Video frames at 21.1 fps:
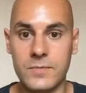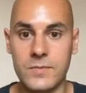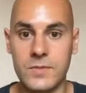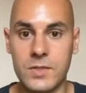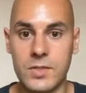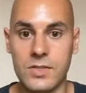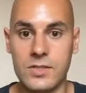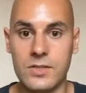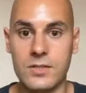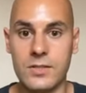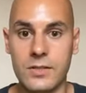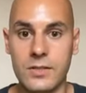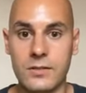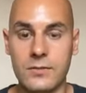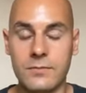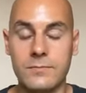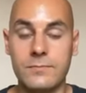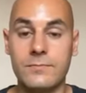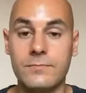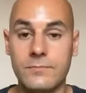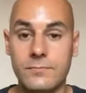just to
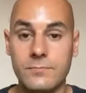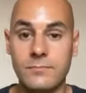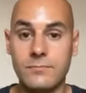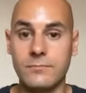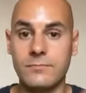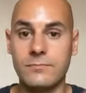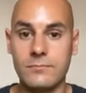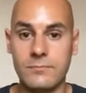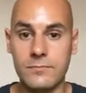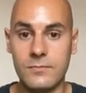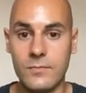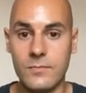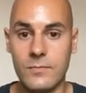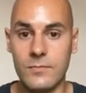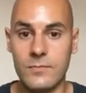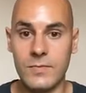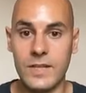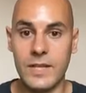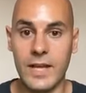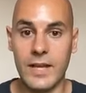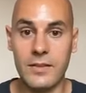
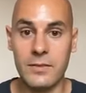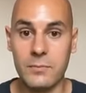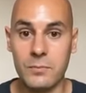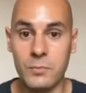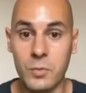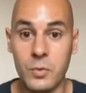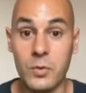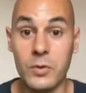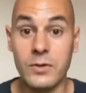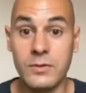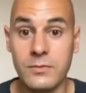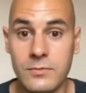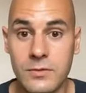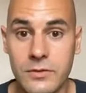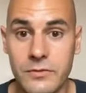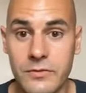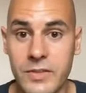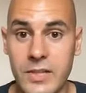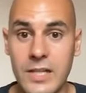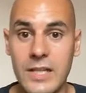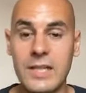get more
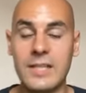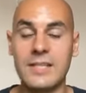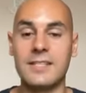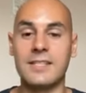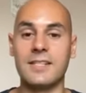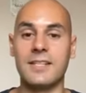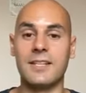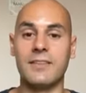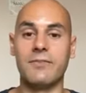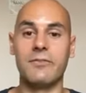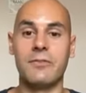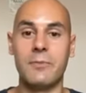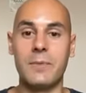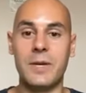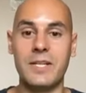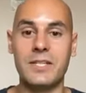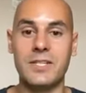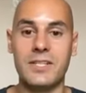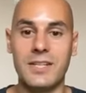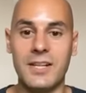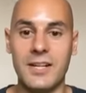of the holistic
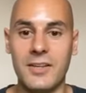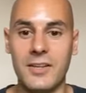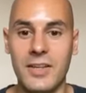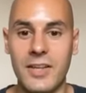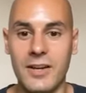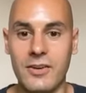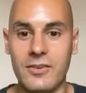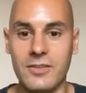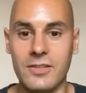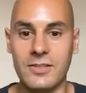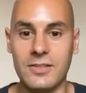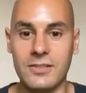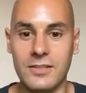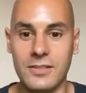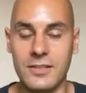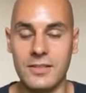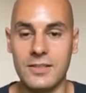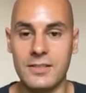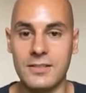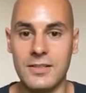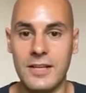information out there and
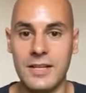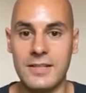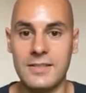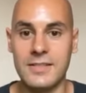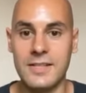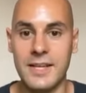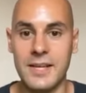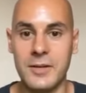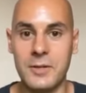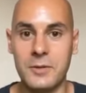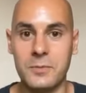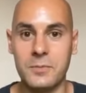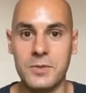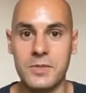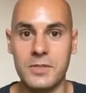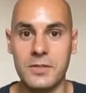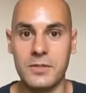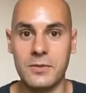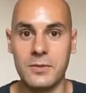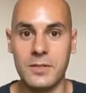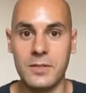to help.
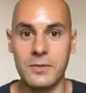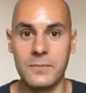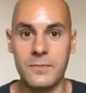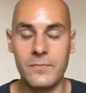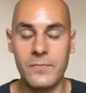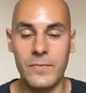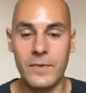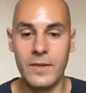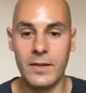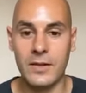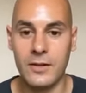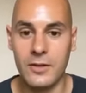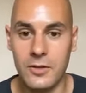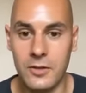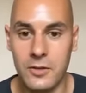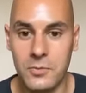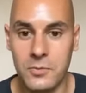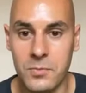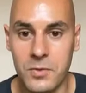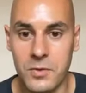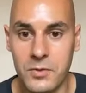So I
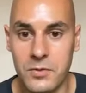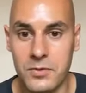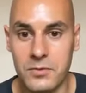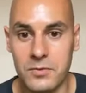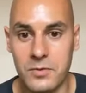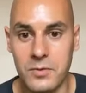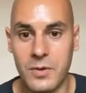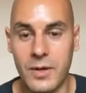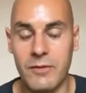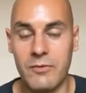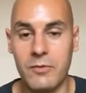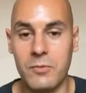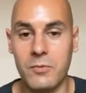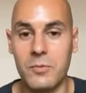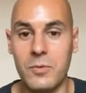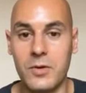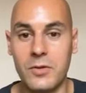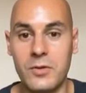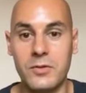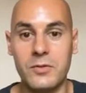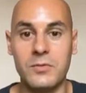hope both of you have a
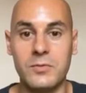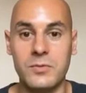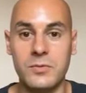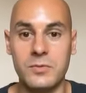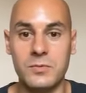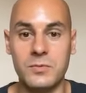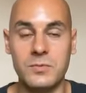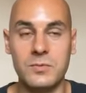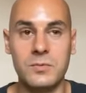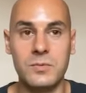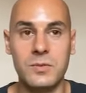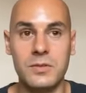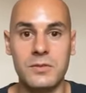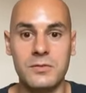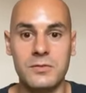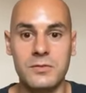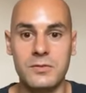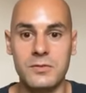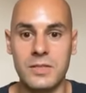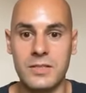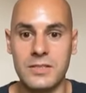wonderful,
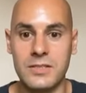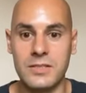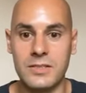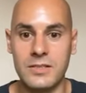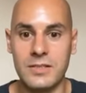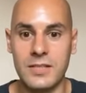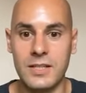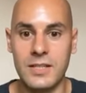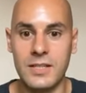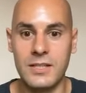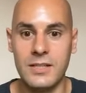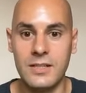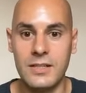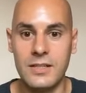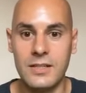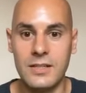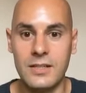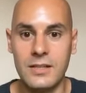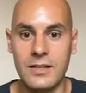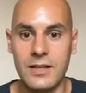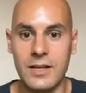wonderful rest of the day.
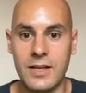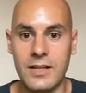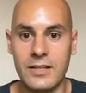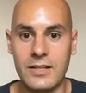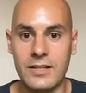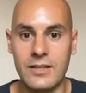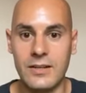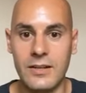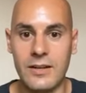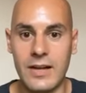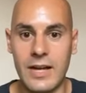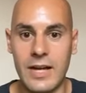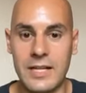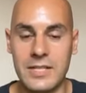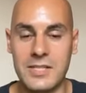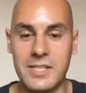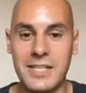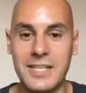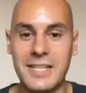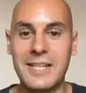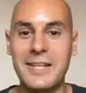And
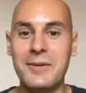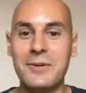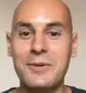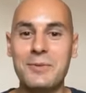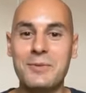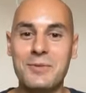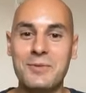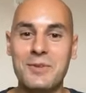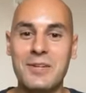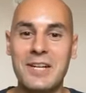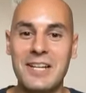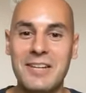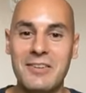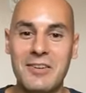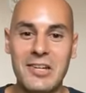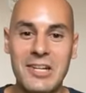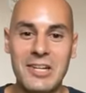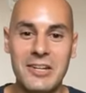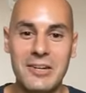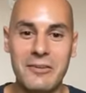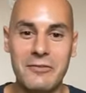Angelina, it was really,
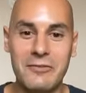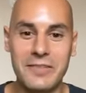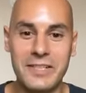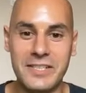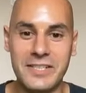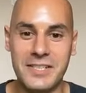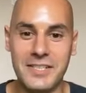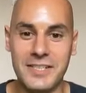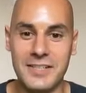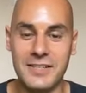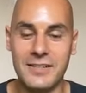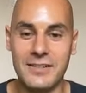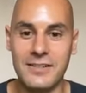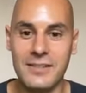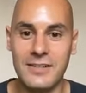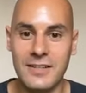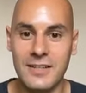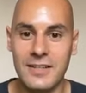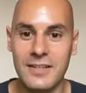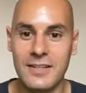really lovely to